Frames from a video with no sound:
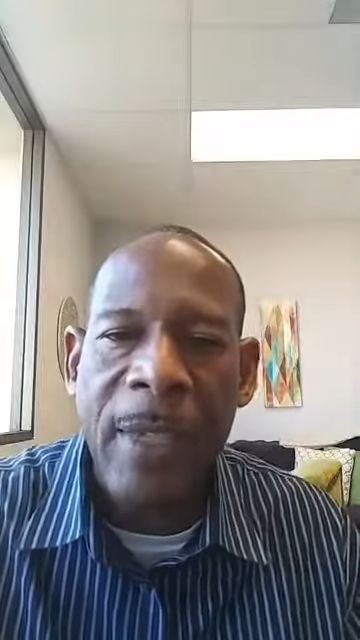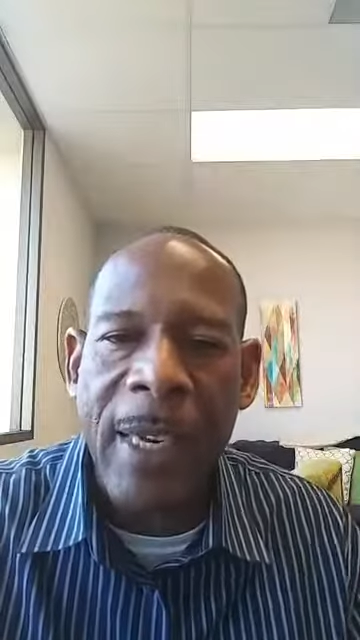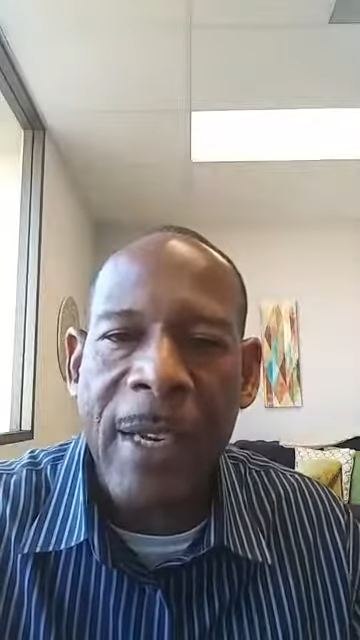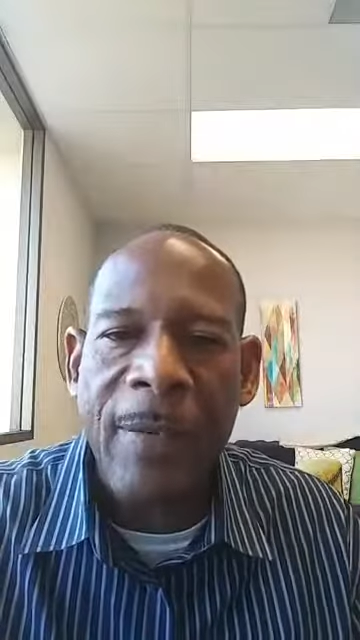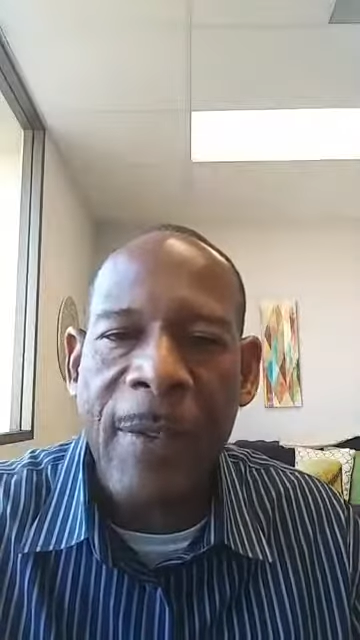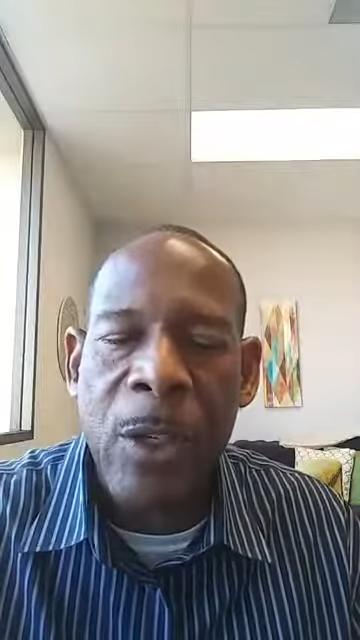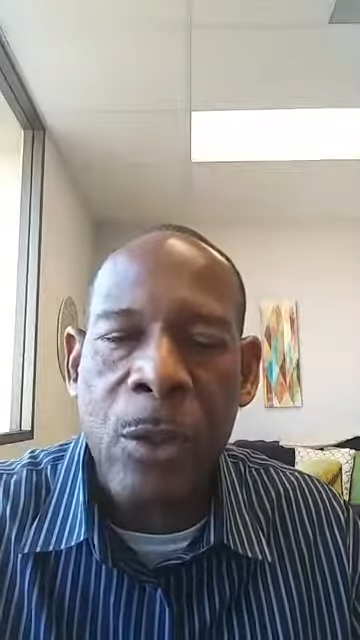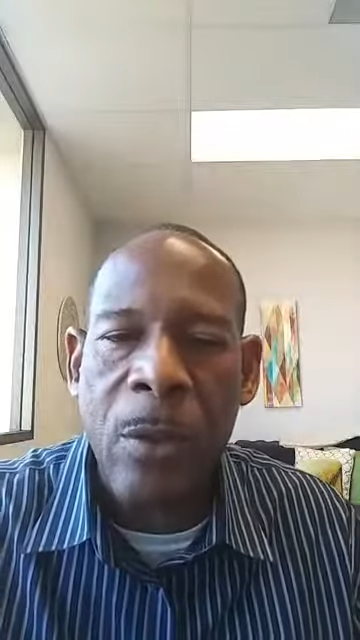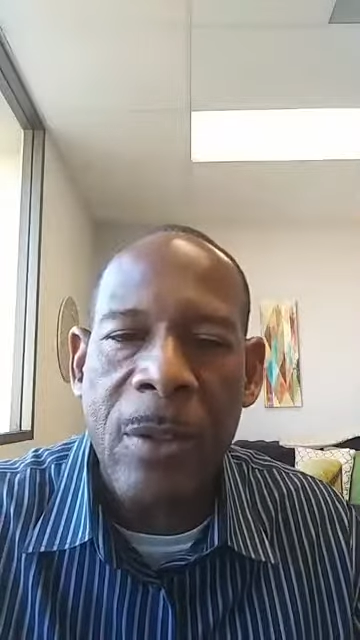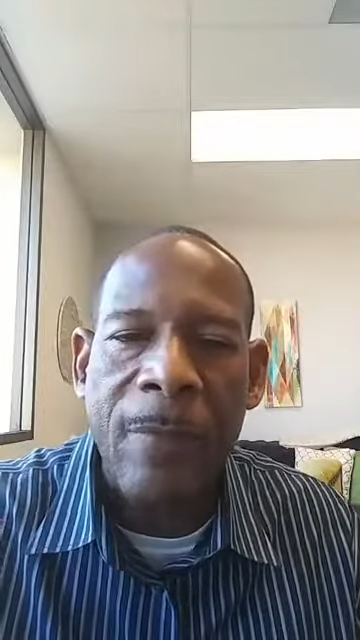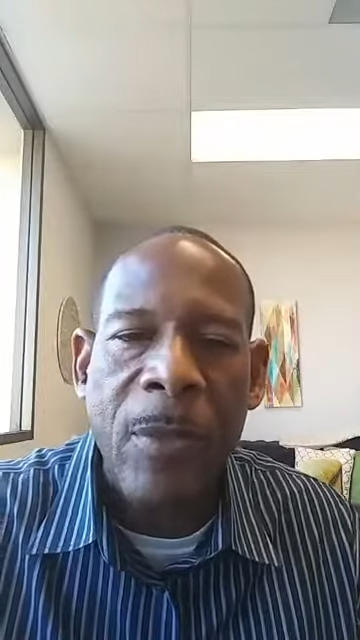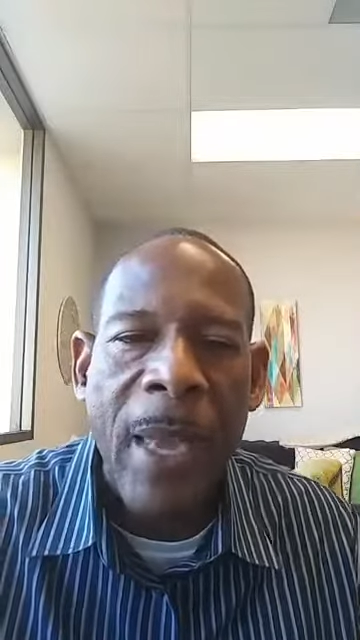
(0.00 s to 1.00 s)

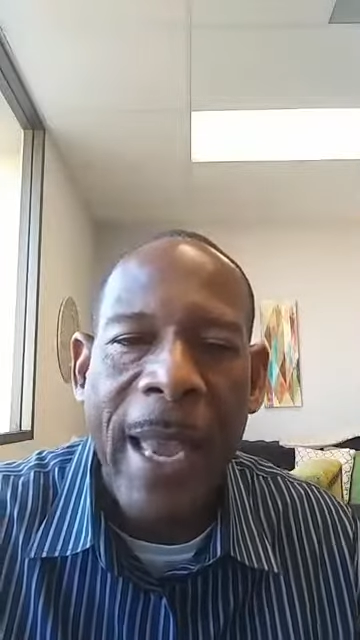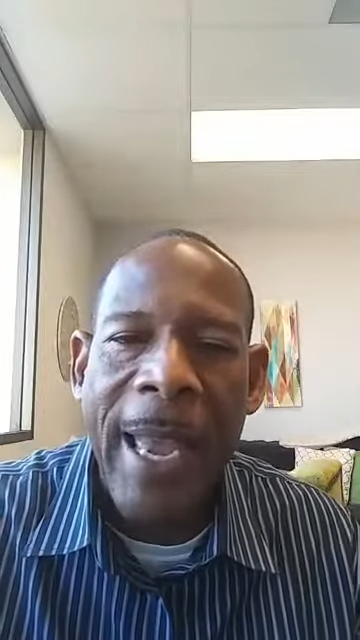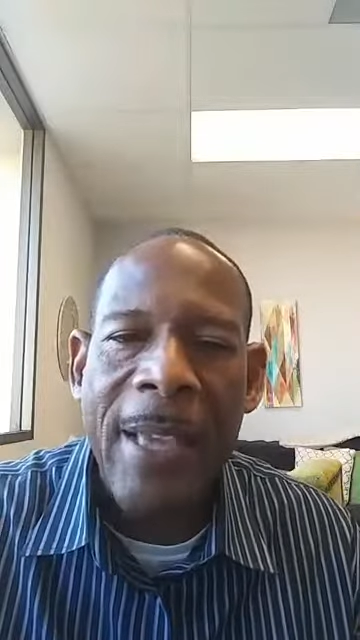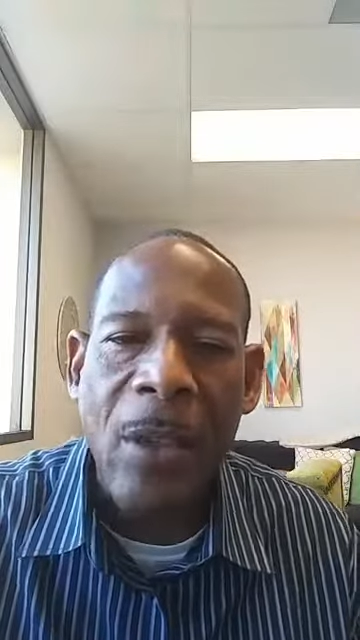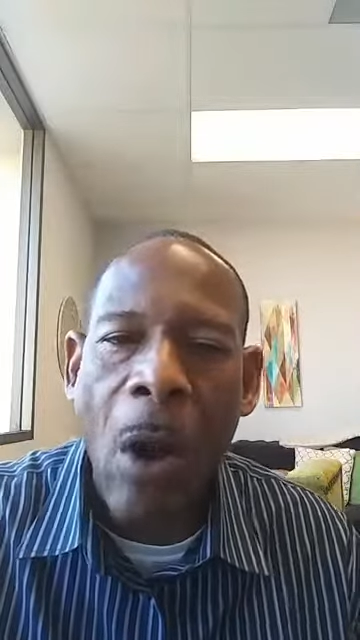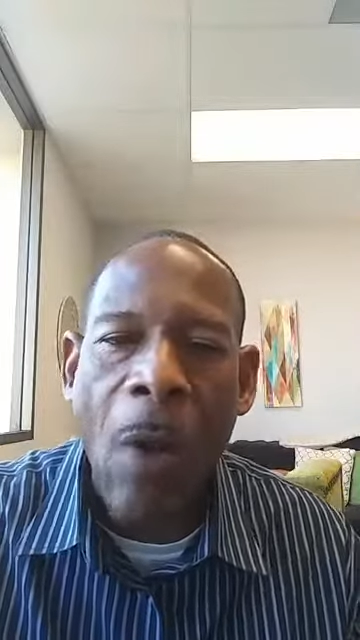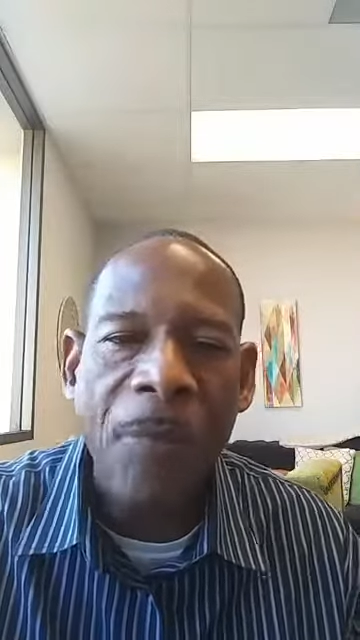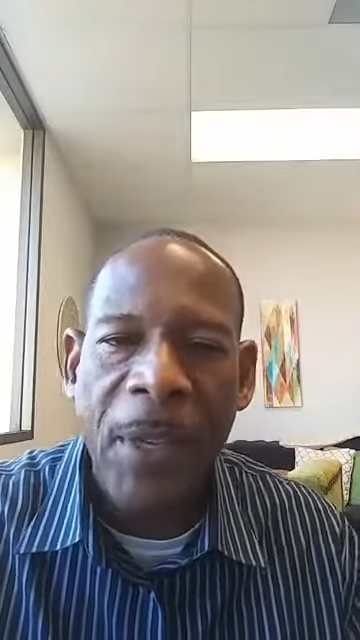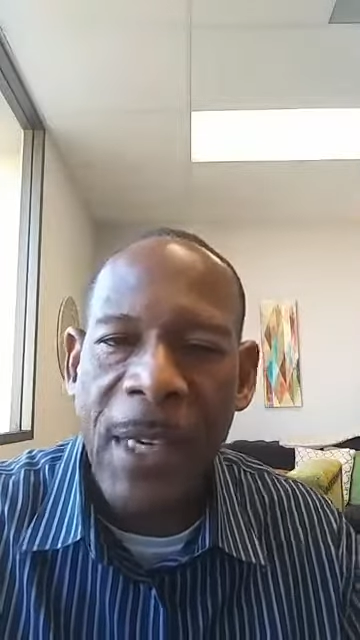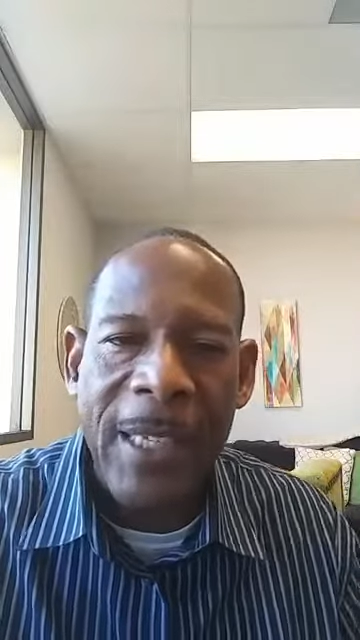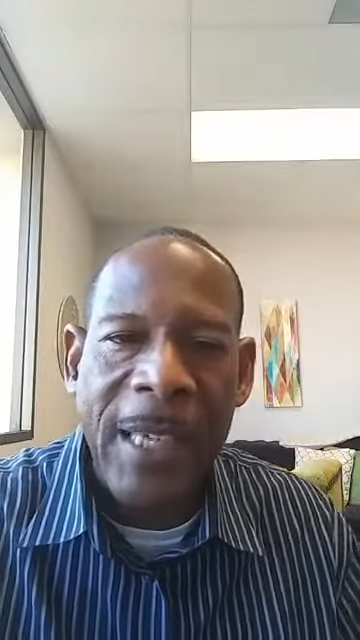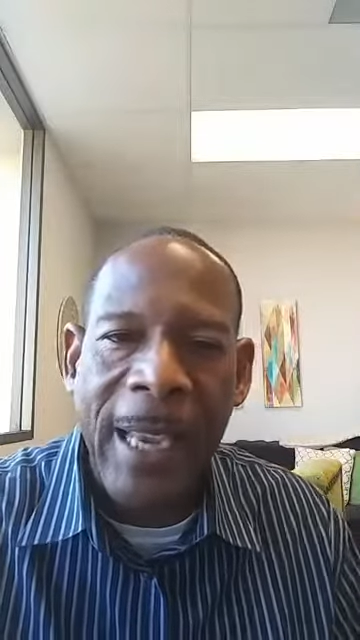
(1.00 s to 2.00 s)
individuals as
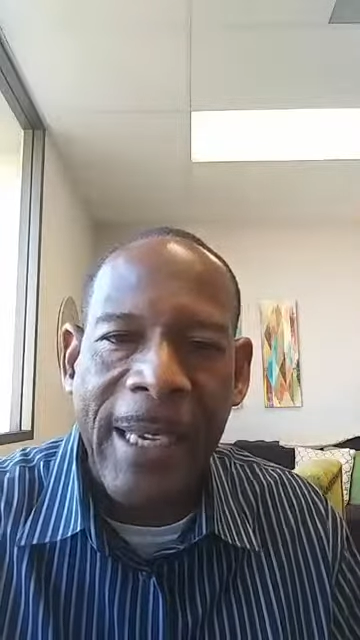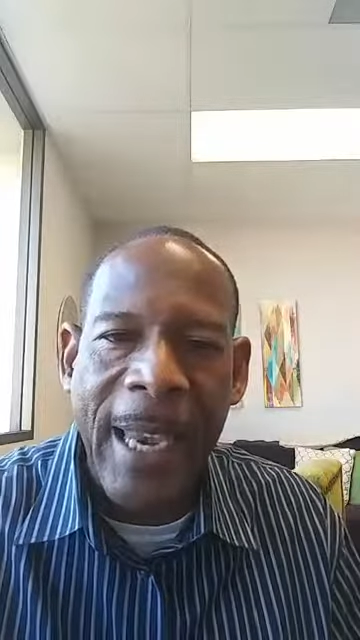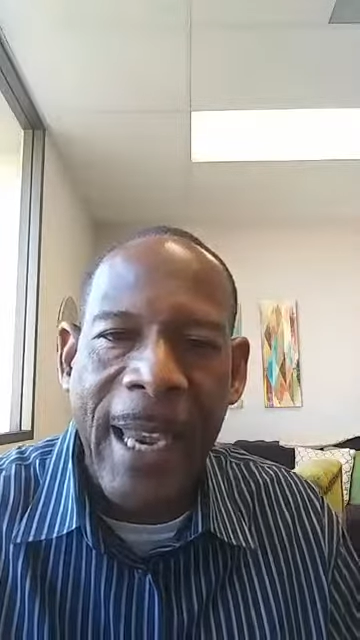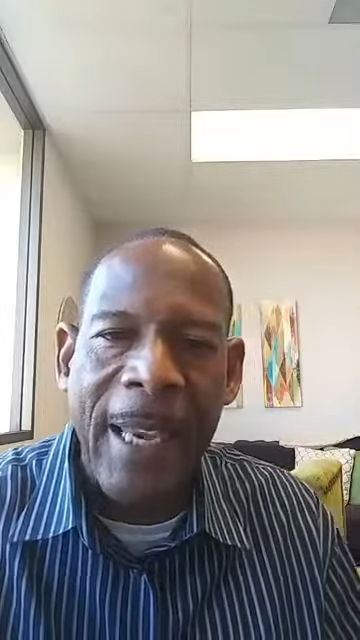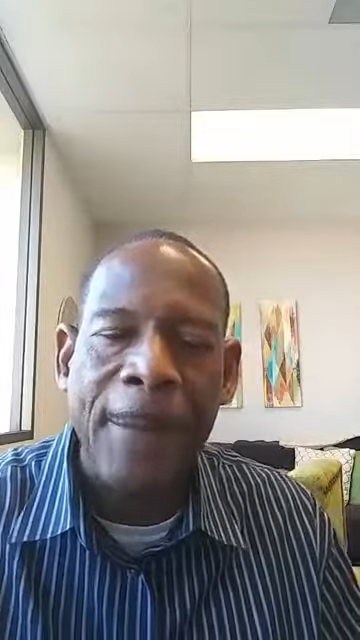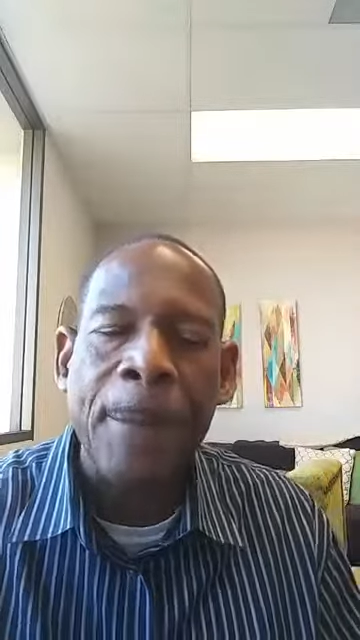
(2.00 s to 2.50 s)
often as I can.